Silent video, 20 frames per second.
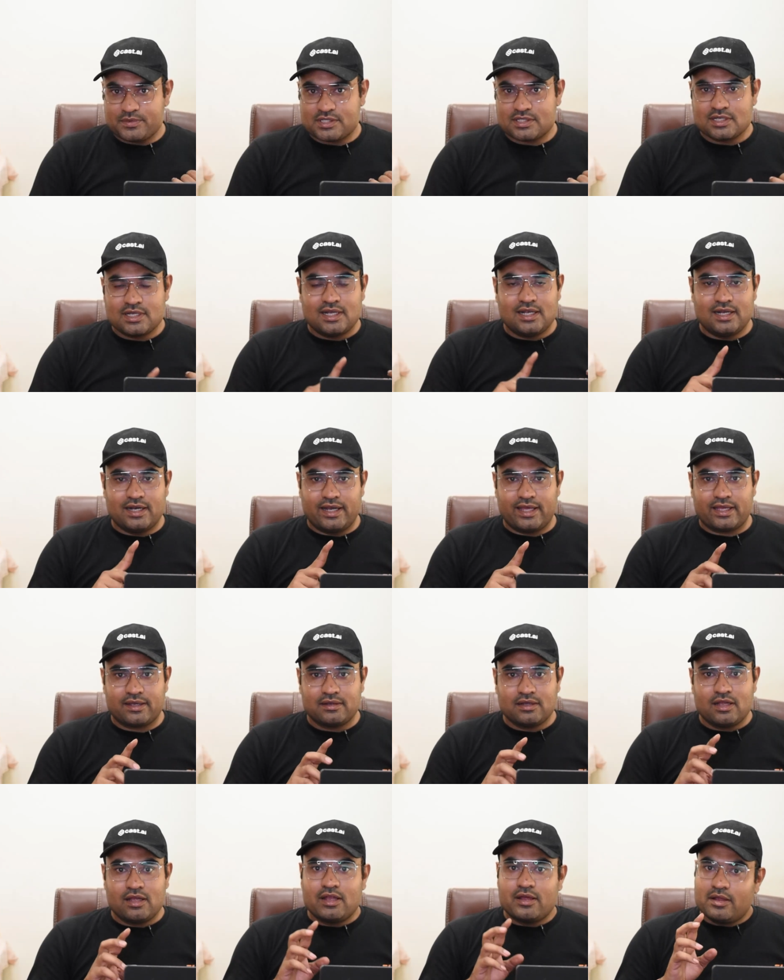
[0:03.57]
Learning
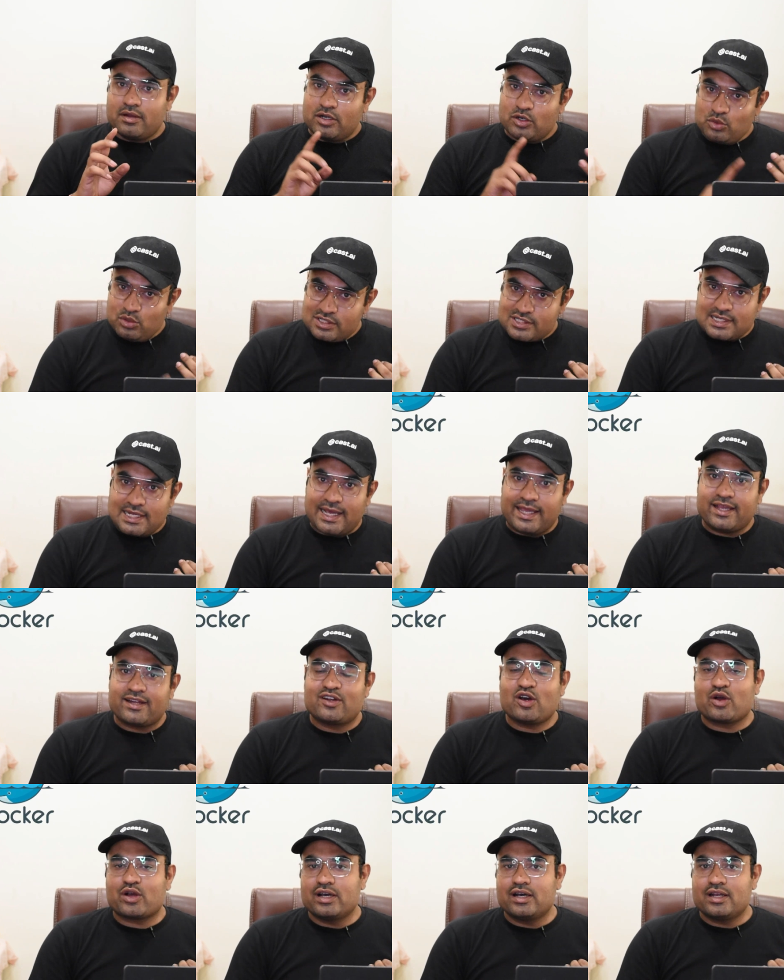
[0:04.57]
tools like
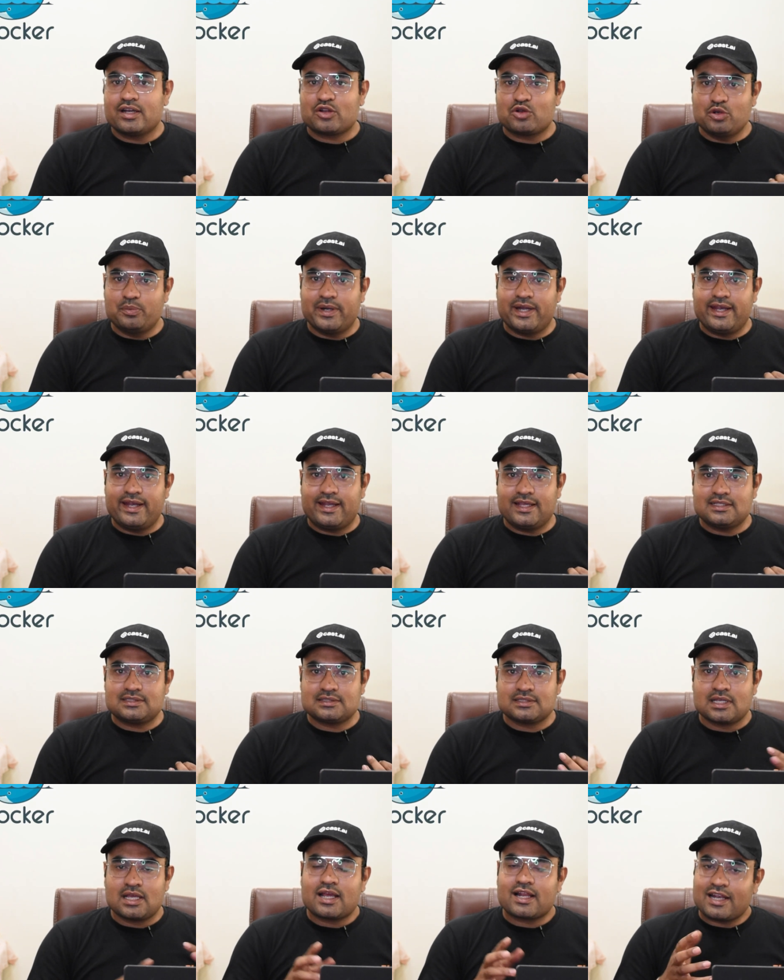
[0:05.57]
Docker, Kubernetes,
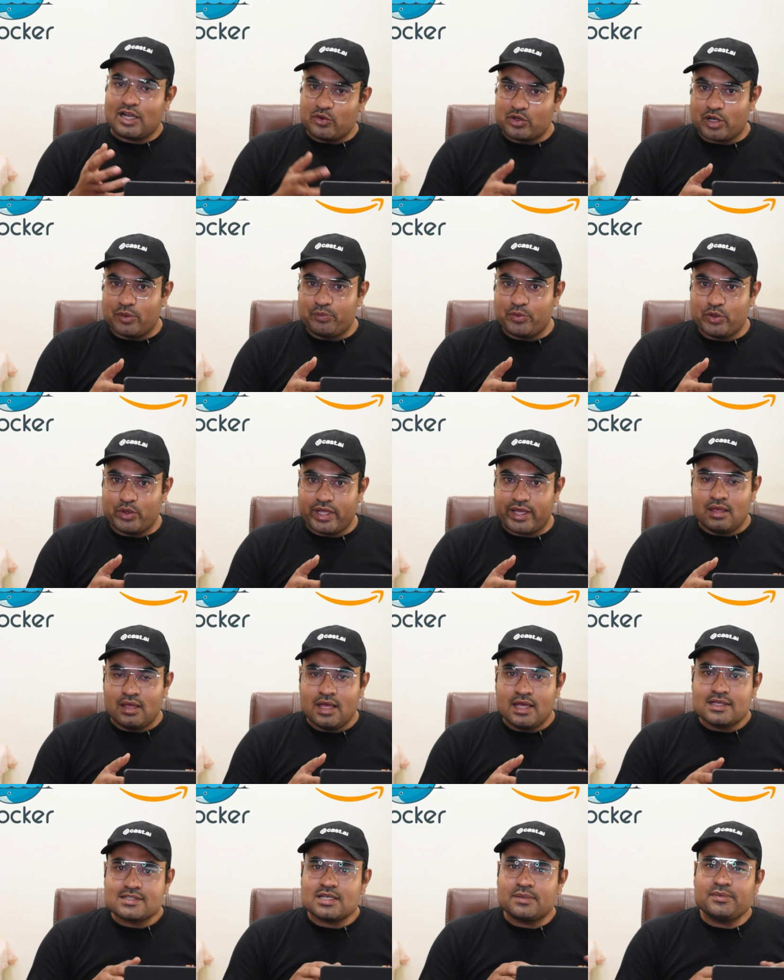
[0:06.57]
cloud computing,
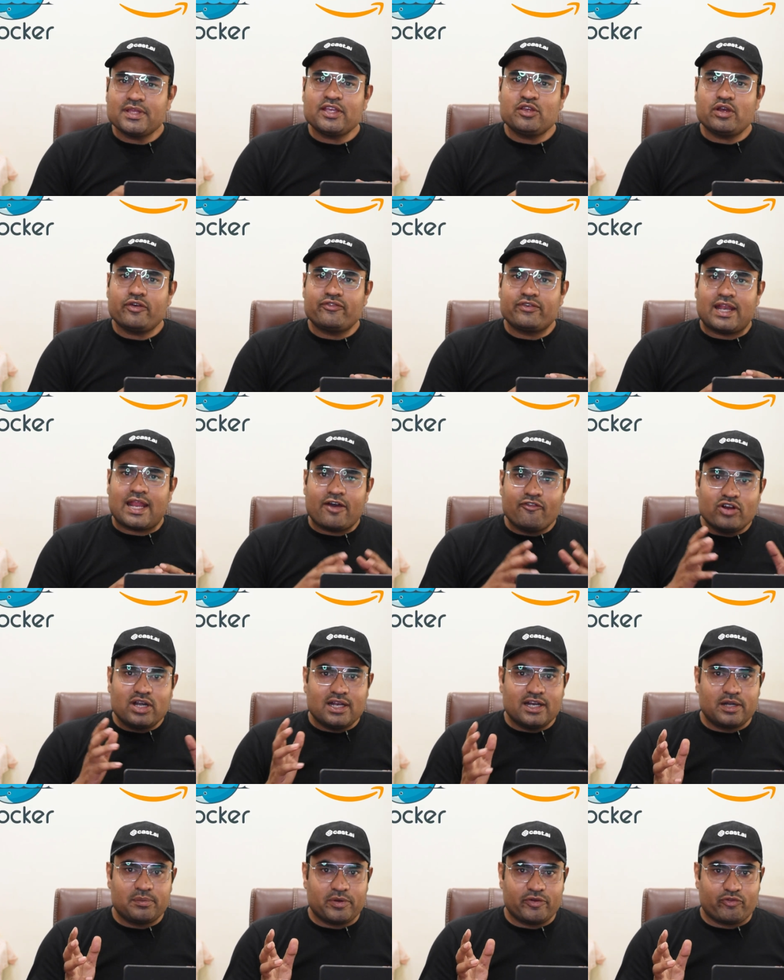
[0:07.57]
something you have never learned
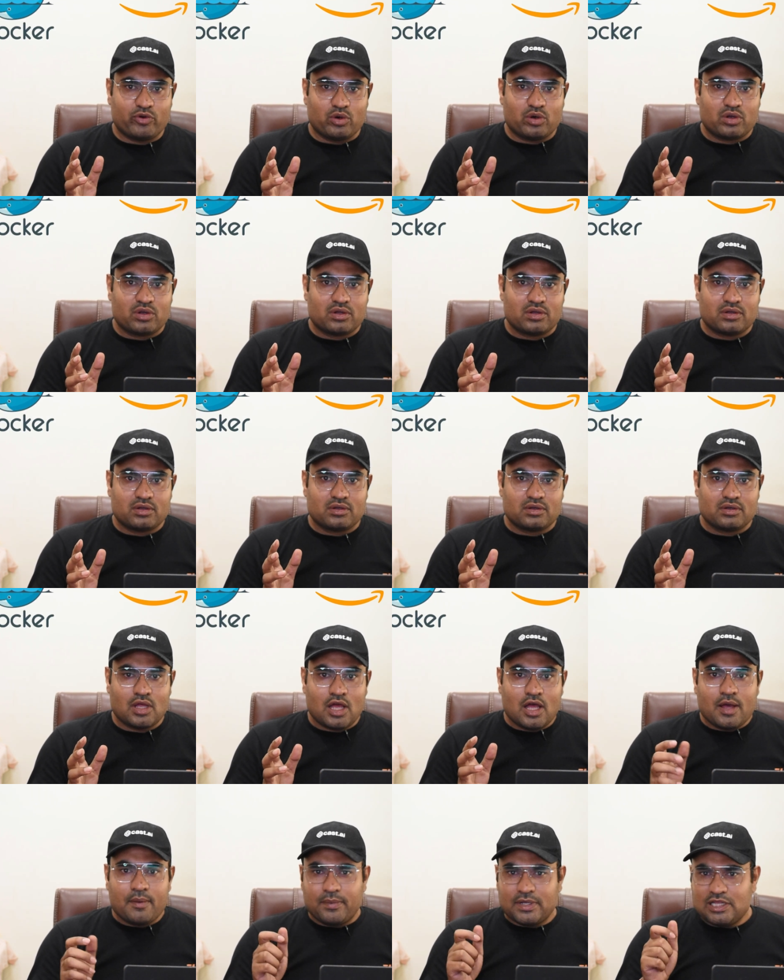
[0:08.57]
before. But
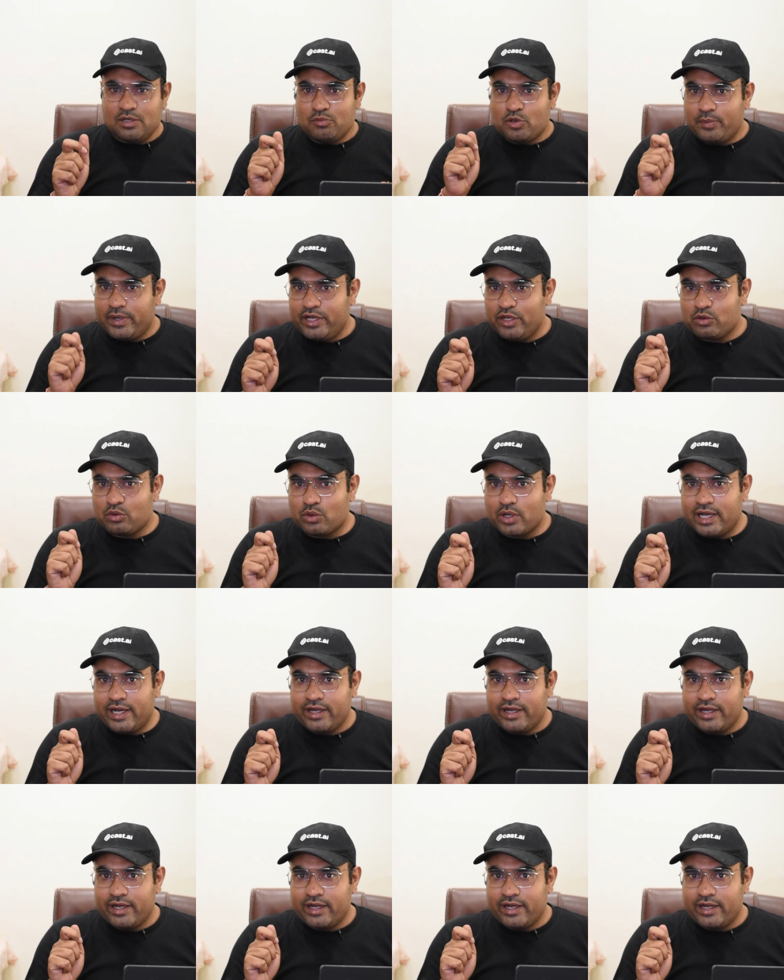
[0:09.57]
the moment you Google it,